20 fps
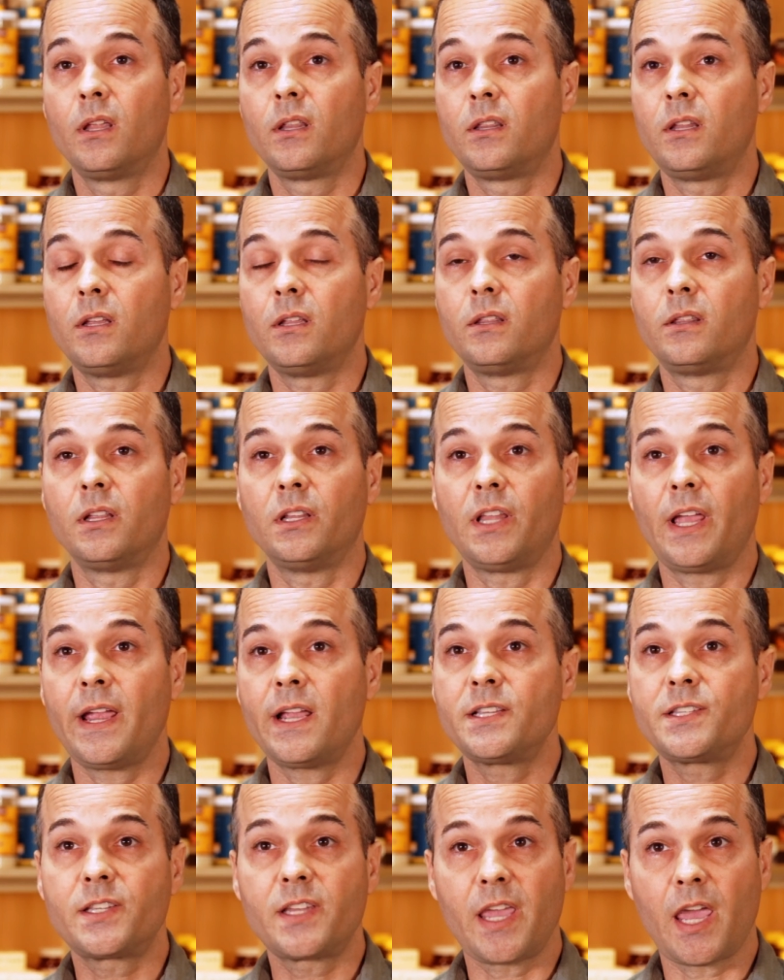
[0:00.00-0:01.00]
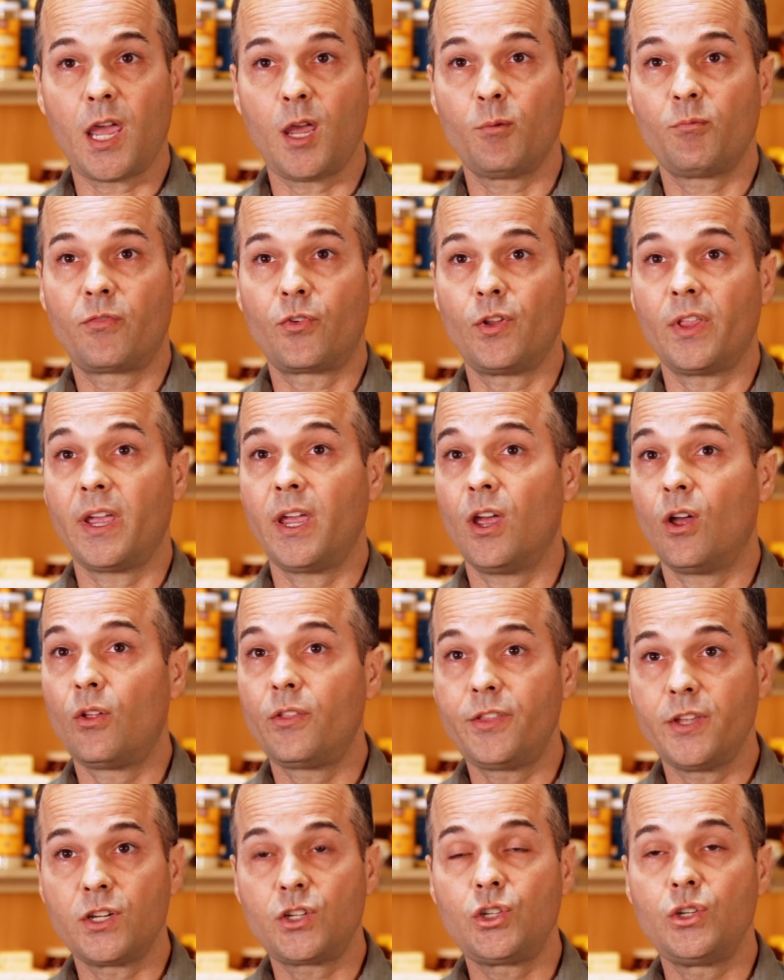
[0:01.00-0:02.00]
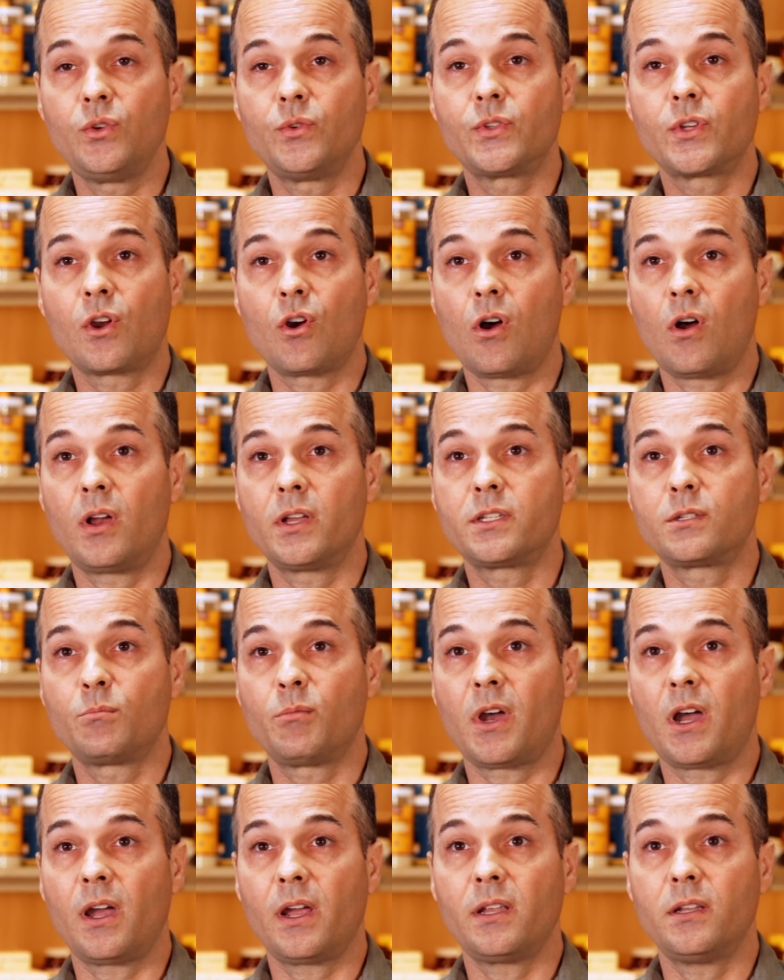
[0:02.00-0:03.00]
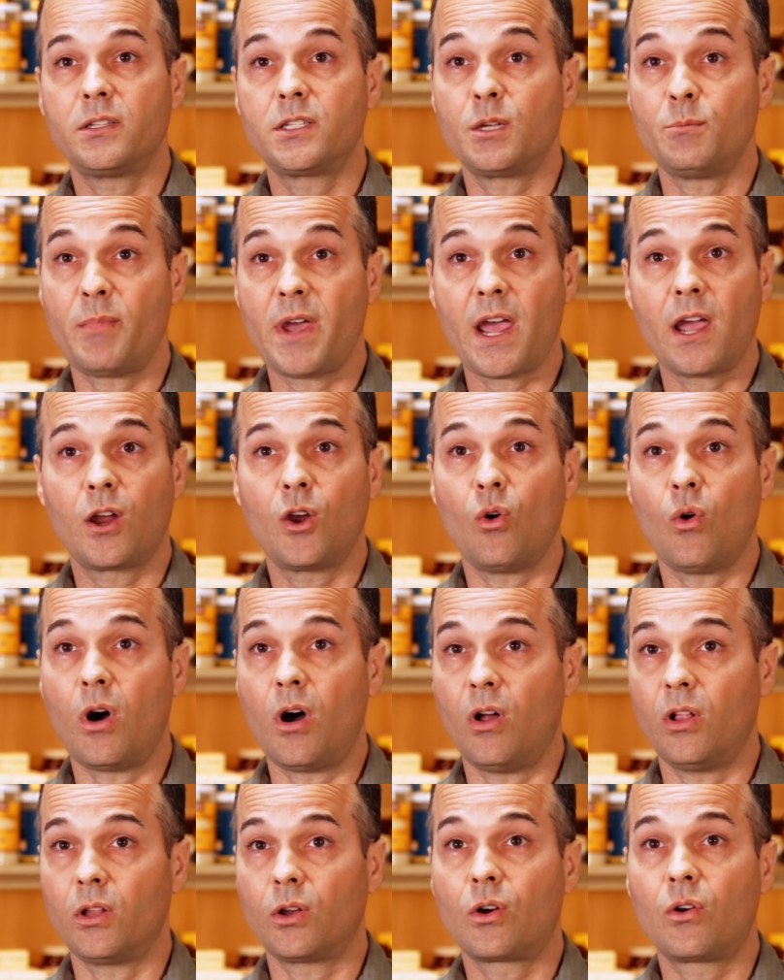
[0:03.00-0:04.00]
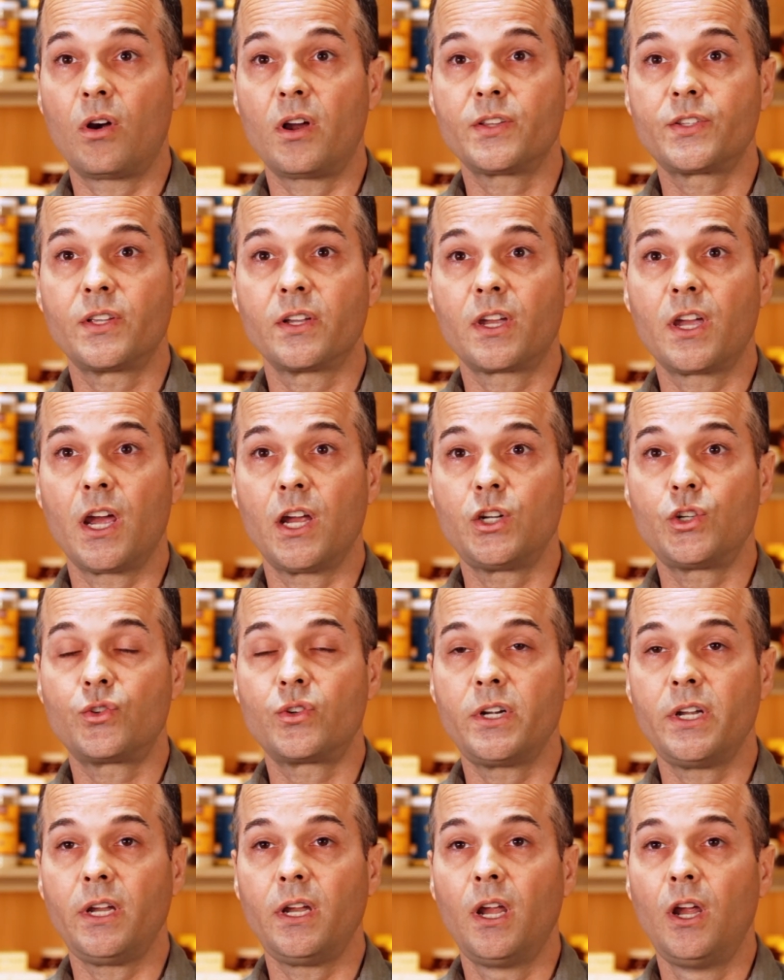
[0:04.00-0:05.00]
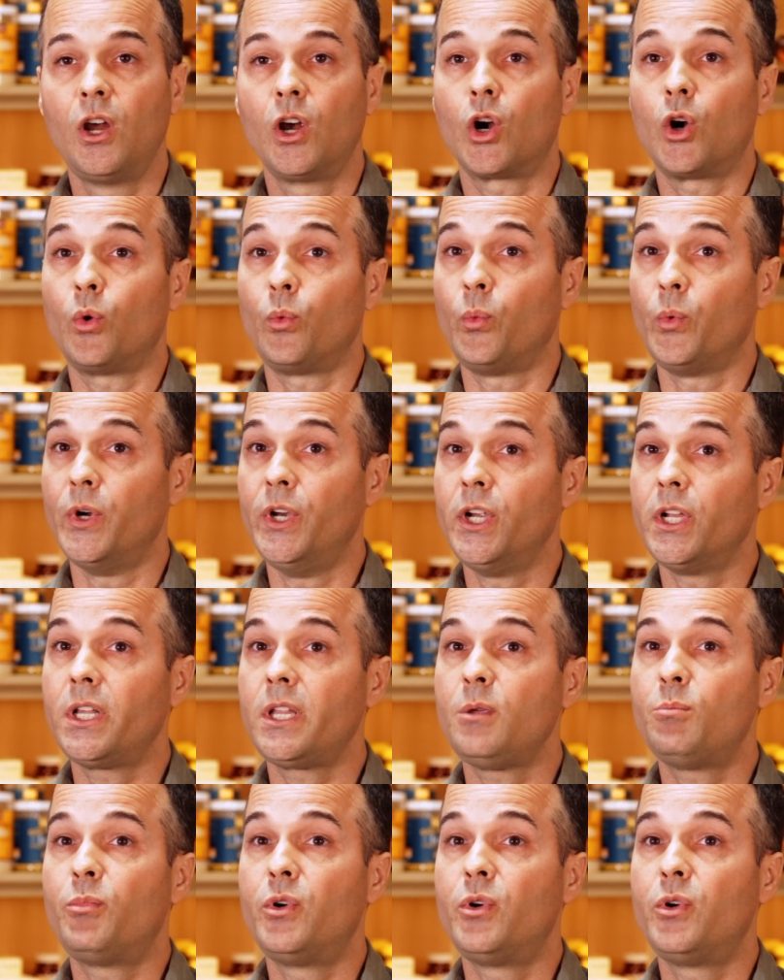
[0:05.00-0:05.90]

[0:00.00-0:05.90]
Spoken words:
The landscape for the health issues caused by tobacco all across the country are really